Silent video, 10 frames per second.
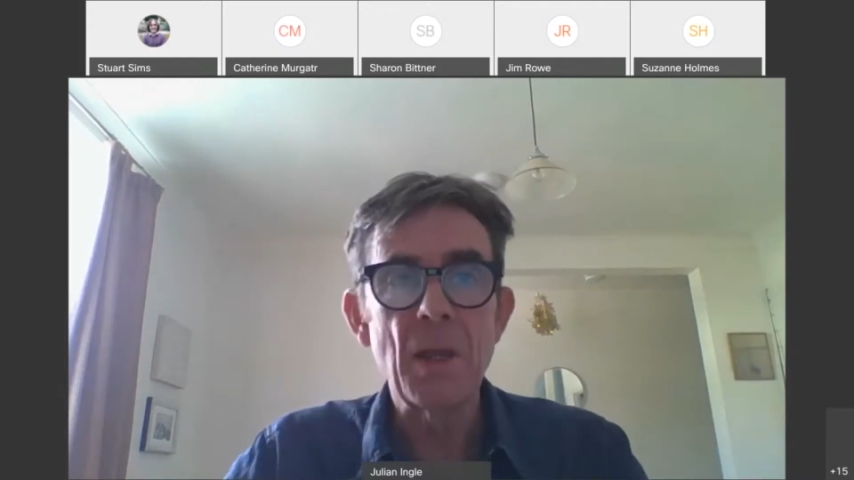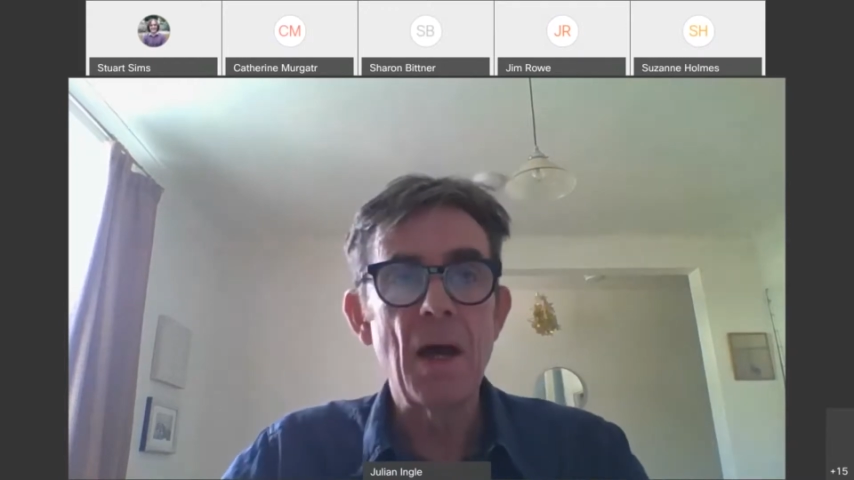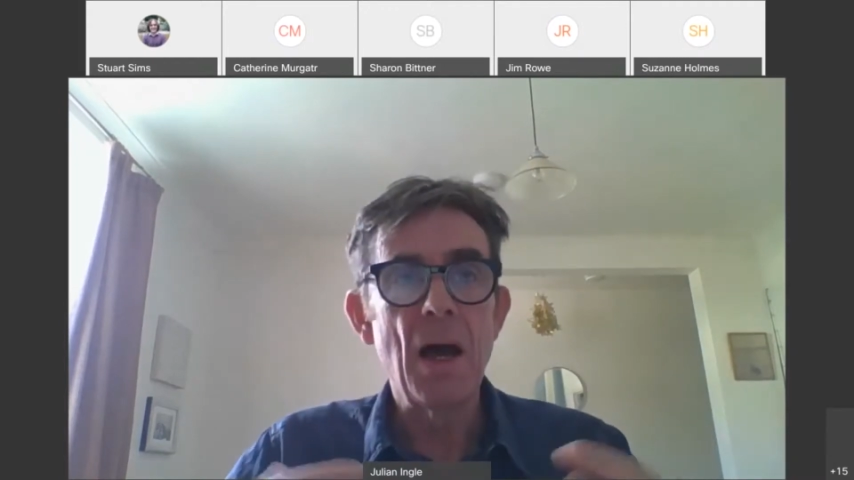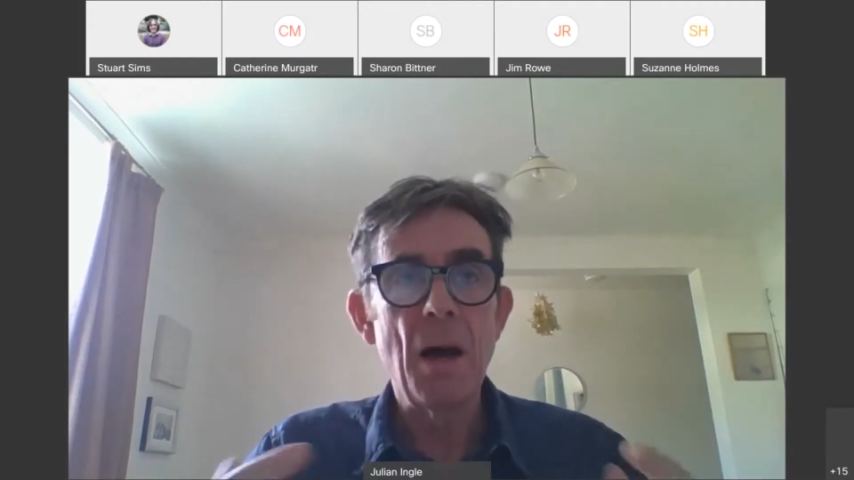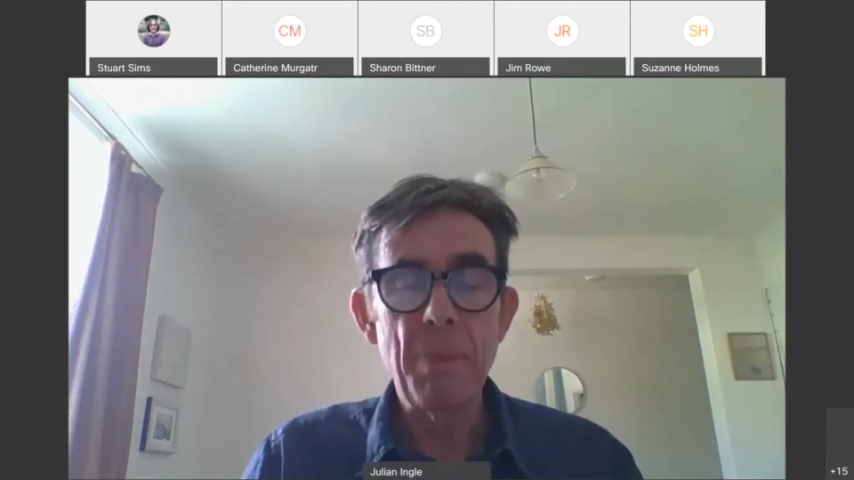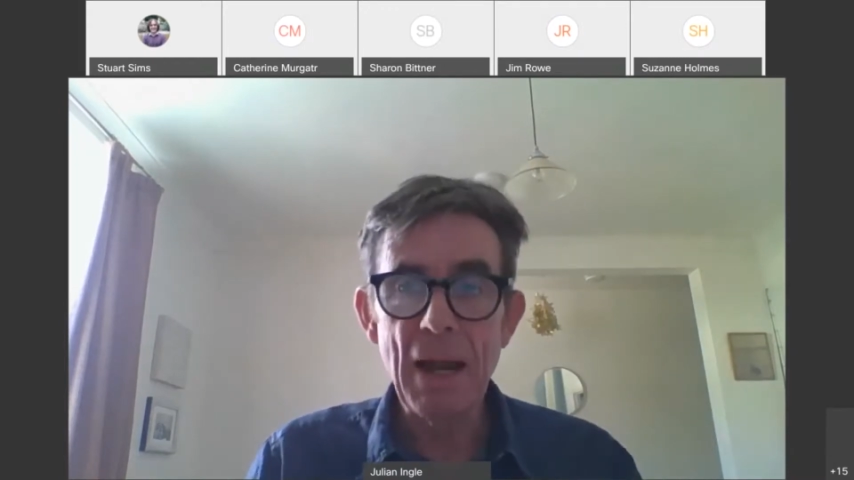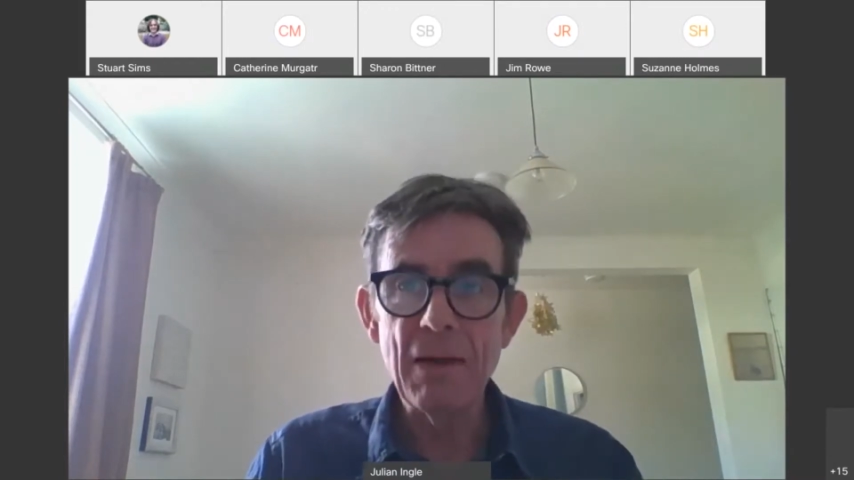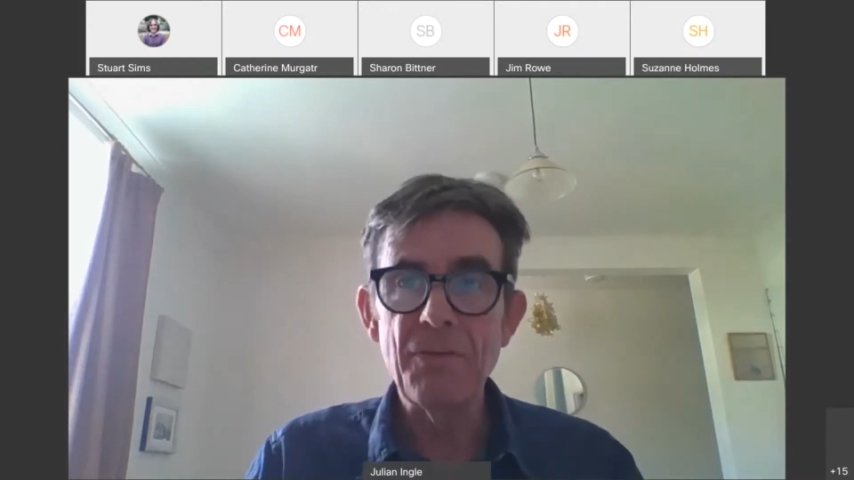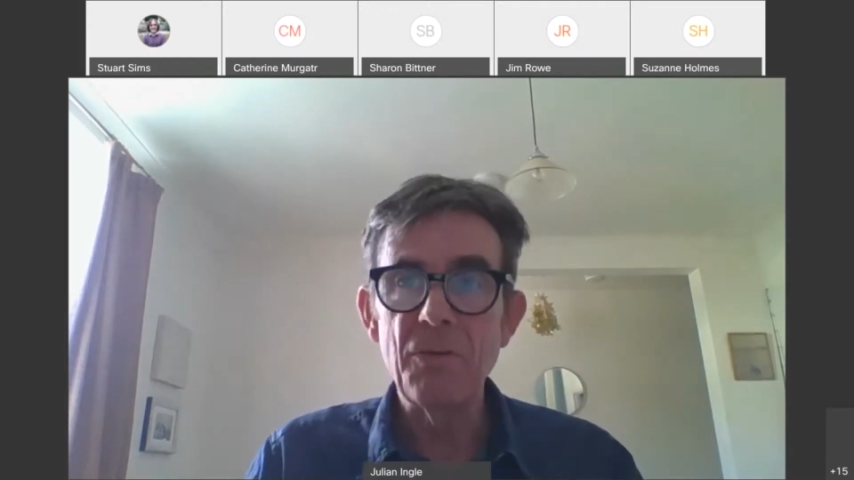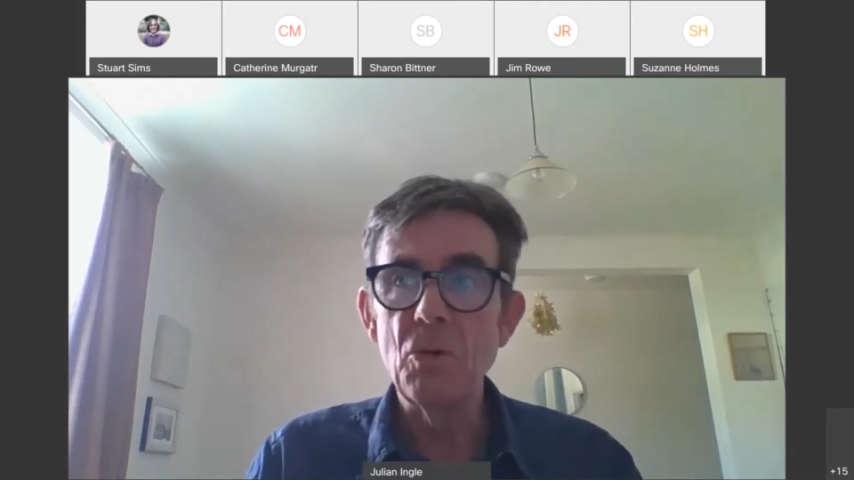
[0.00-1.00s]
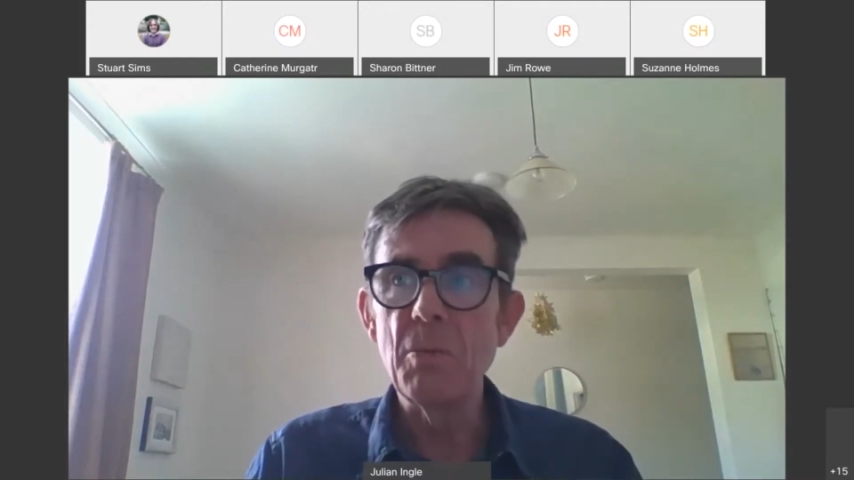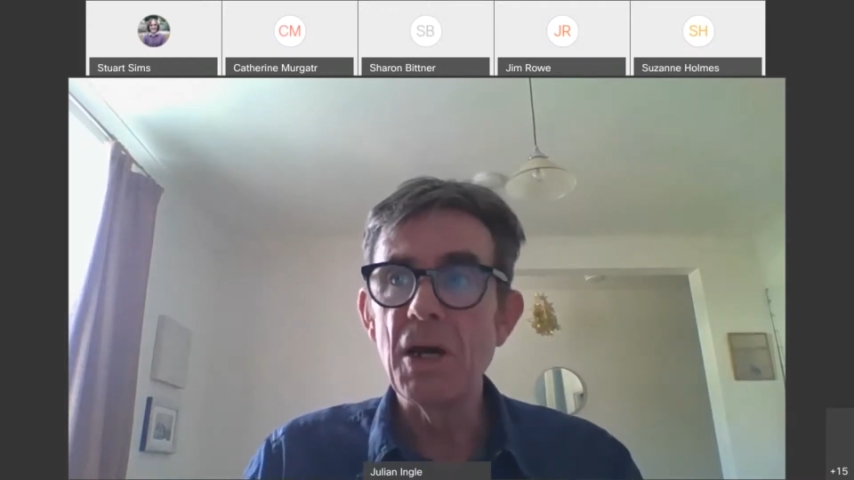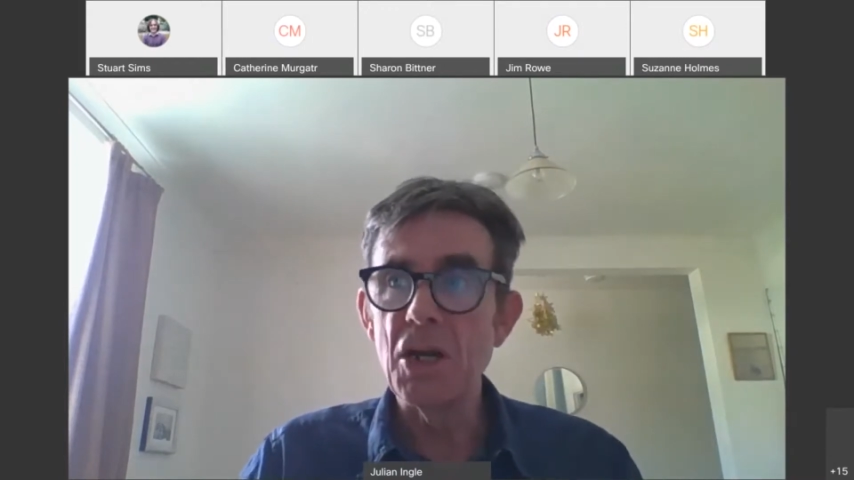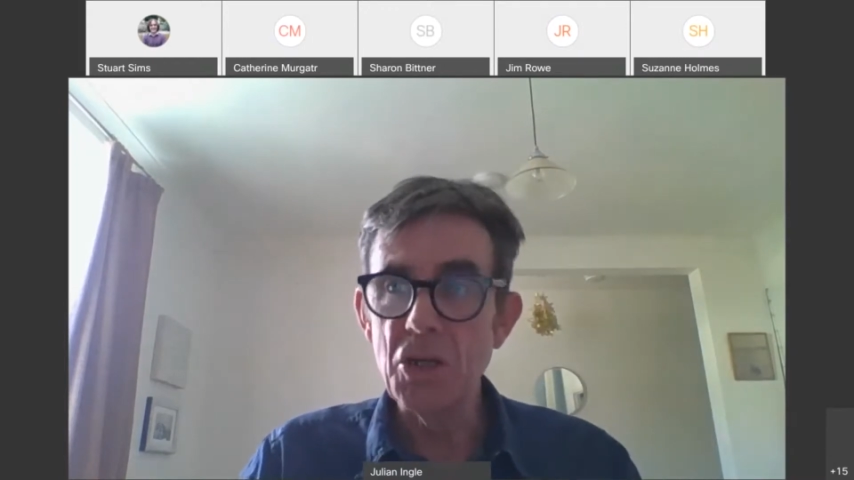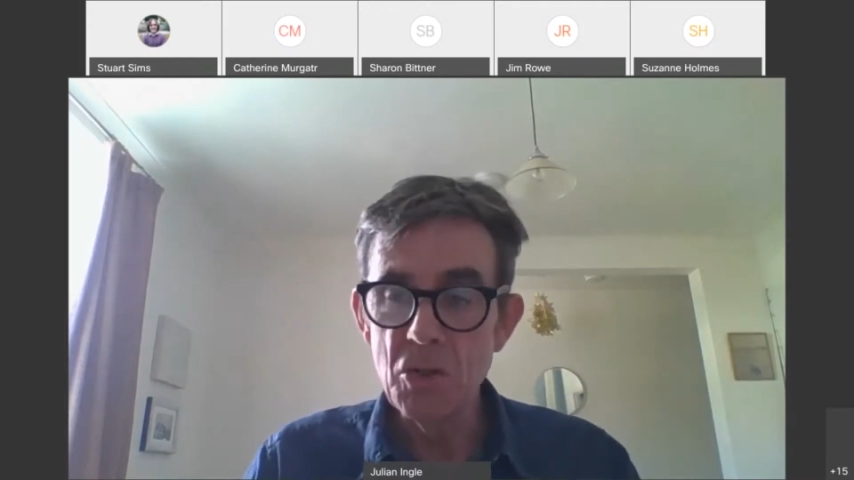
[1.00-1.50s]
a platform and a
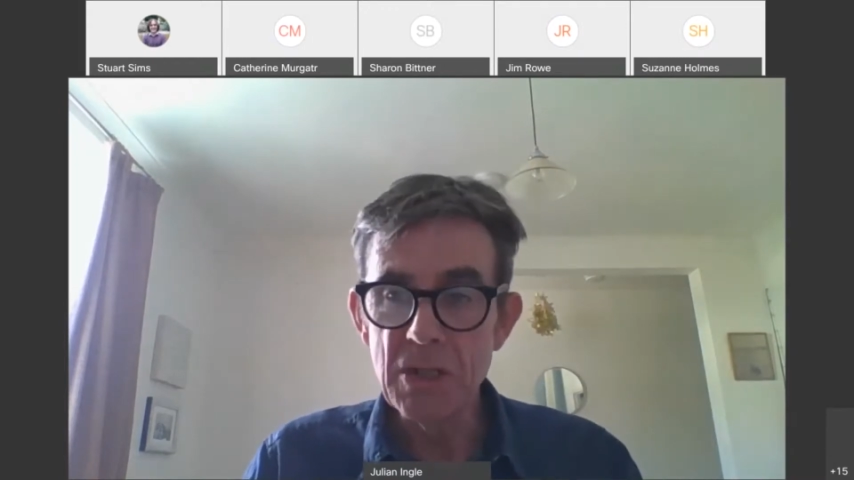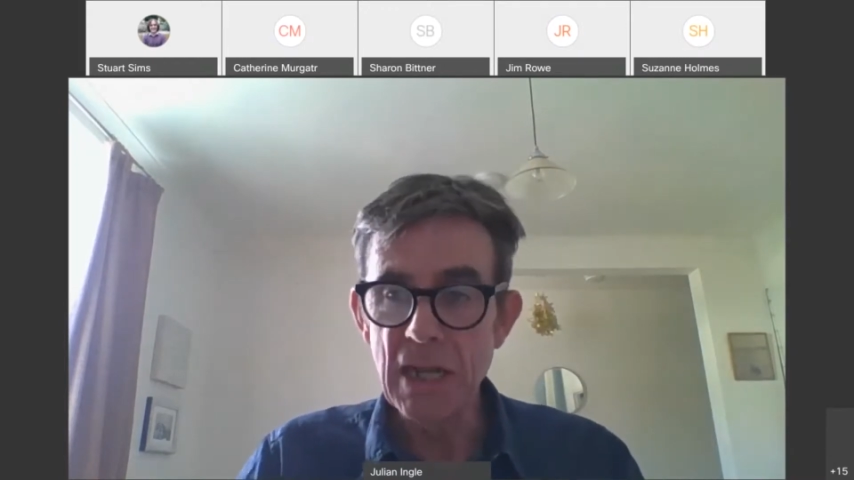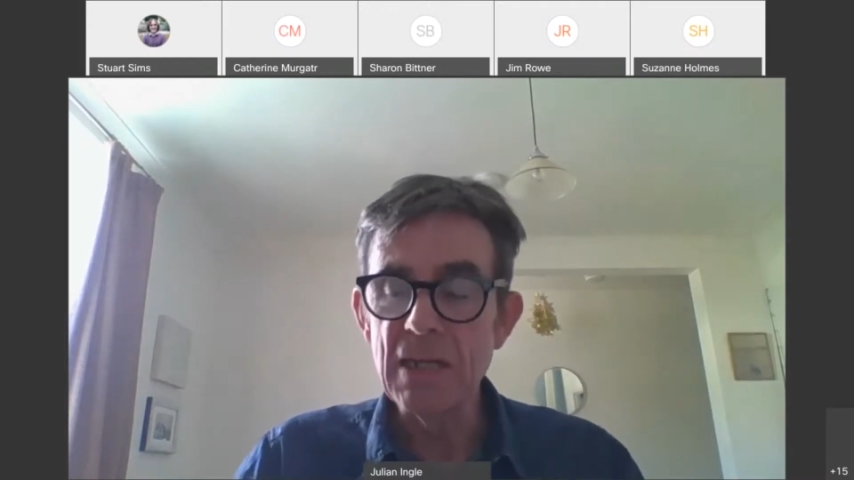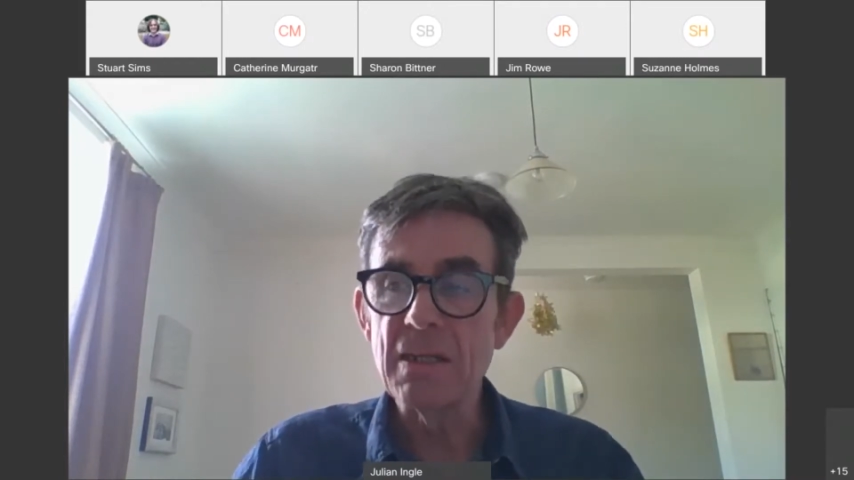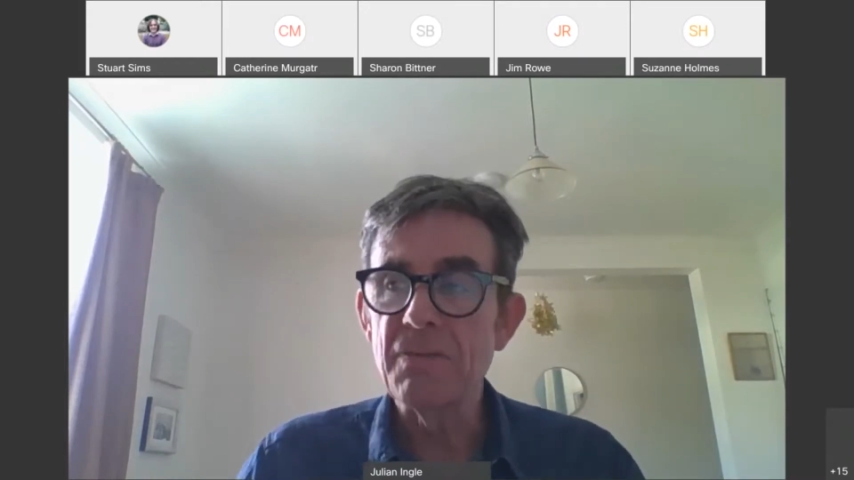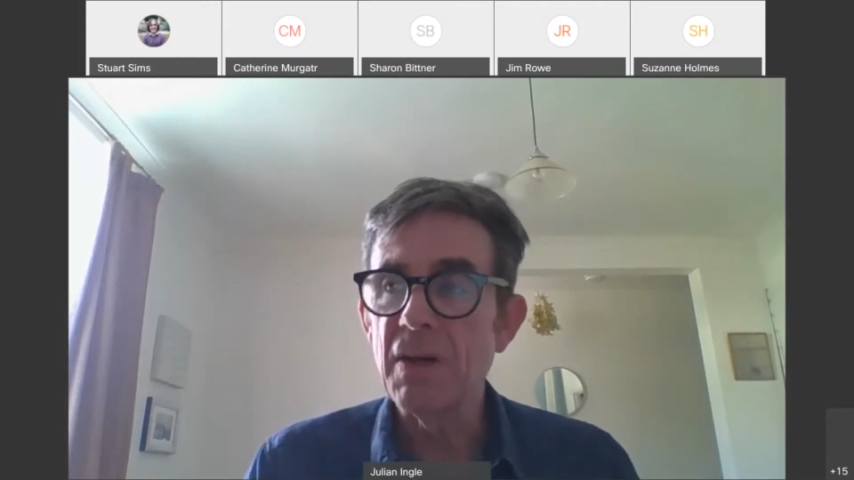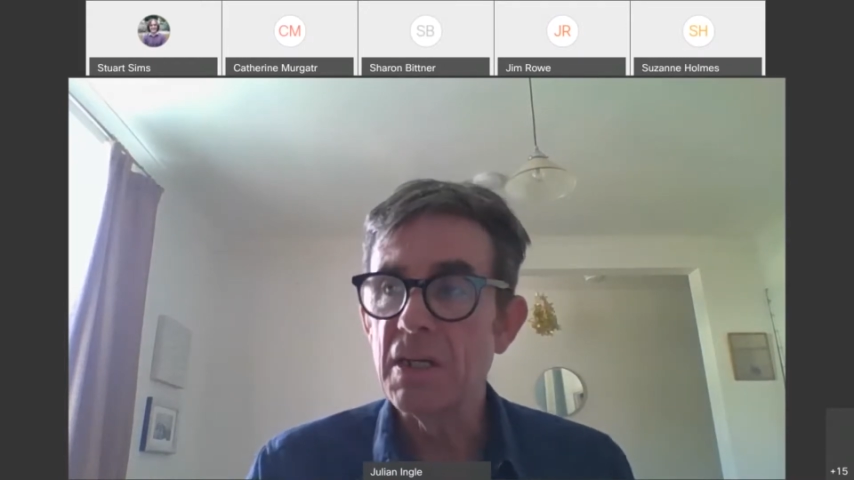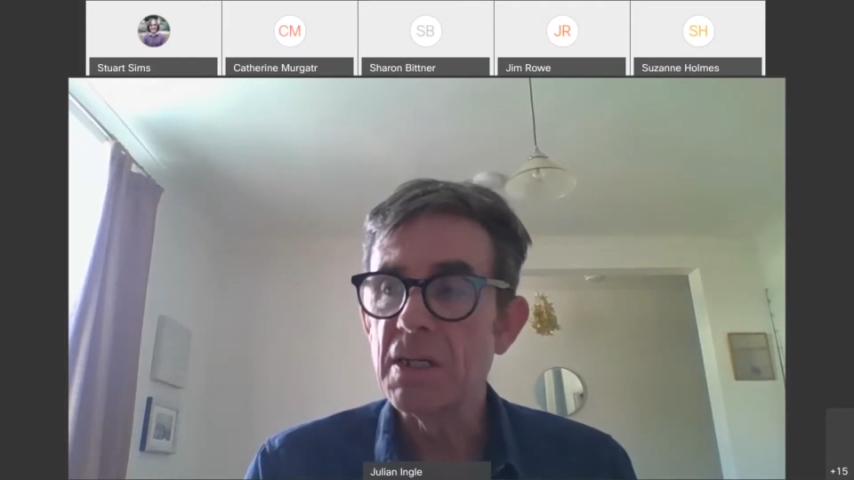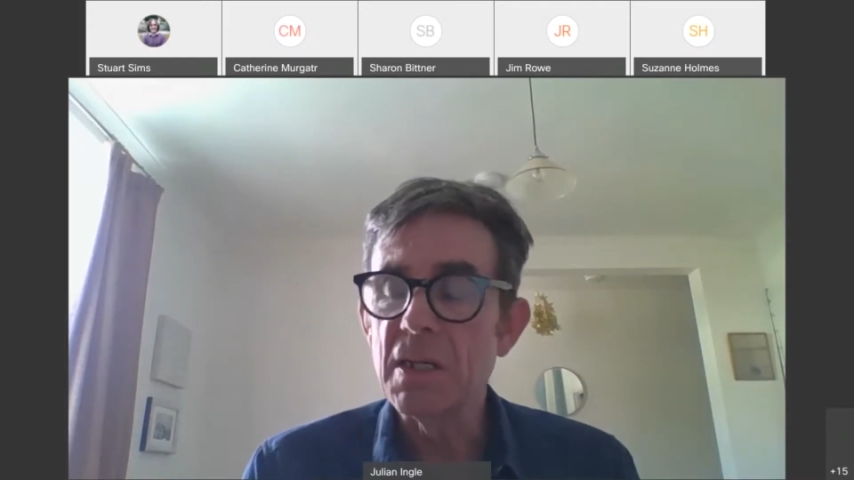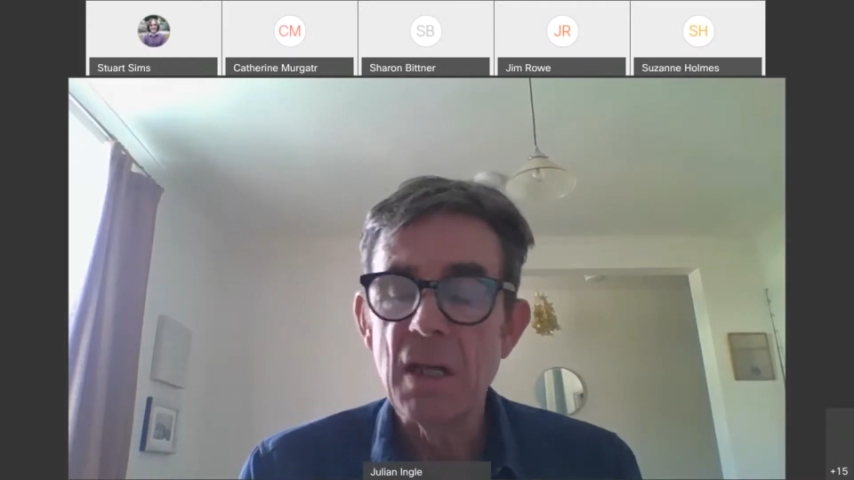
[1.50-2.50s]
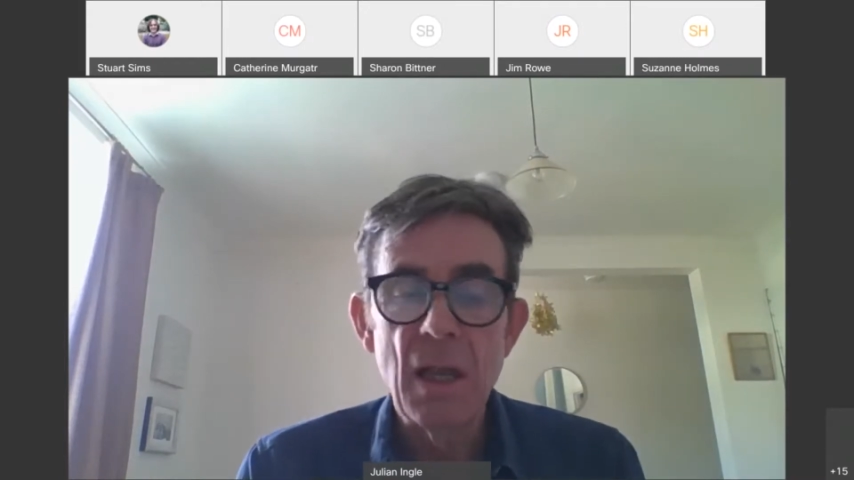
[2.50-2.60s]
user interface,